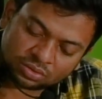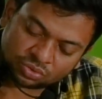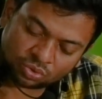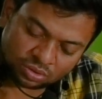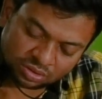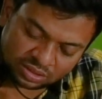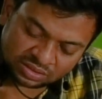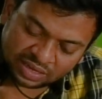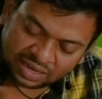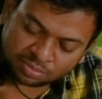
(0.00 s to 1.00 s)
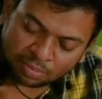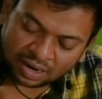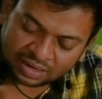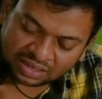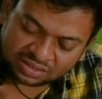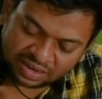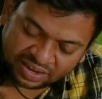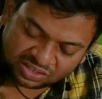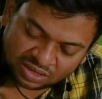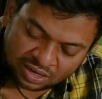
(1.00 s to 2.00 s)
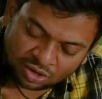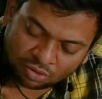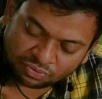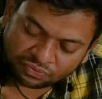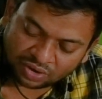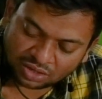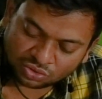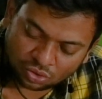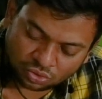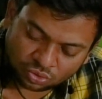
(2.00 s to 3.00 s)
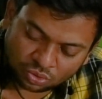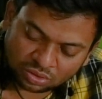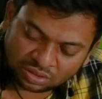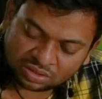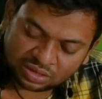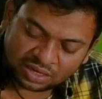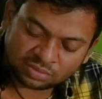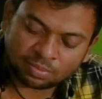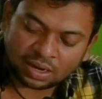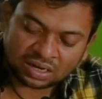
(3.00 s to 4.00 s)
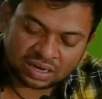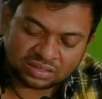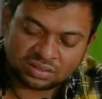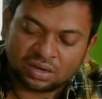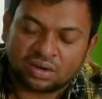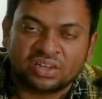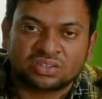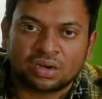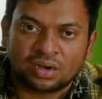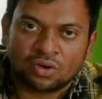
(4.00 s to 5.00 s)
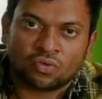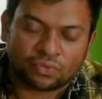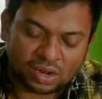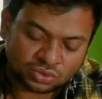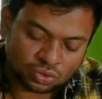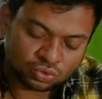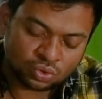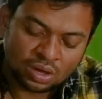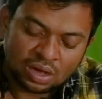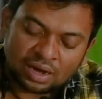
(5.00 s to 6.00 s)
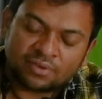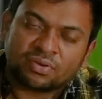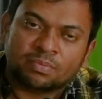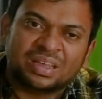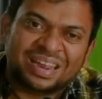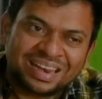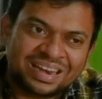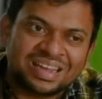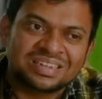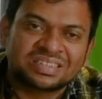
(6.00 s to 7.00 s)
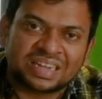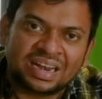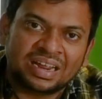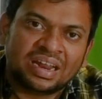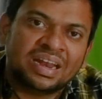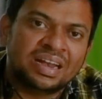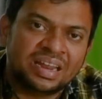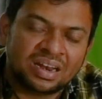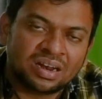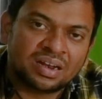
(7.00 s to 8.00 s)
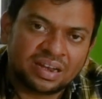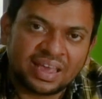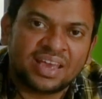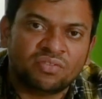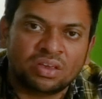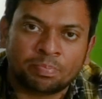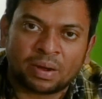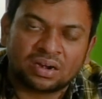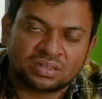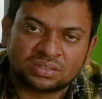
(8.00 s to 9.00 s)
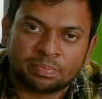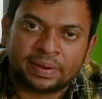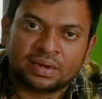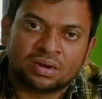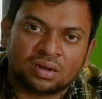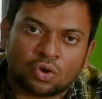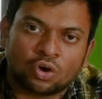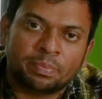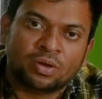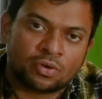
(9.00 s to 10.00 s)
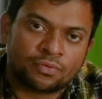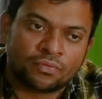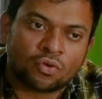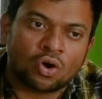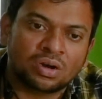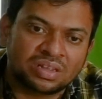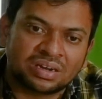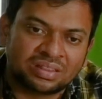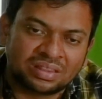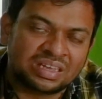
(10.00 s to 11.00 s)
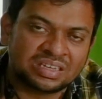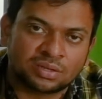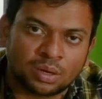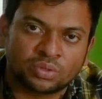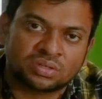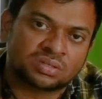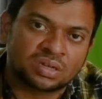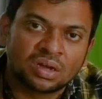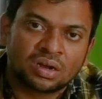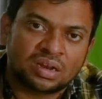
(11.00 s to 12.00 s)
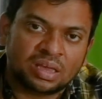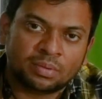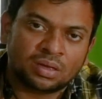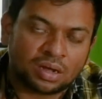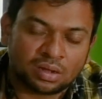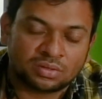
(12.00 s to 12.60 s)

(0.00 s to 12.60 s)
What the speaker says: so this day is marked as the National Day of France also. This day is marked as the National Day of France also. And from the Indian side, Indian Navy participated on behalf of all the three services, Navy,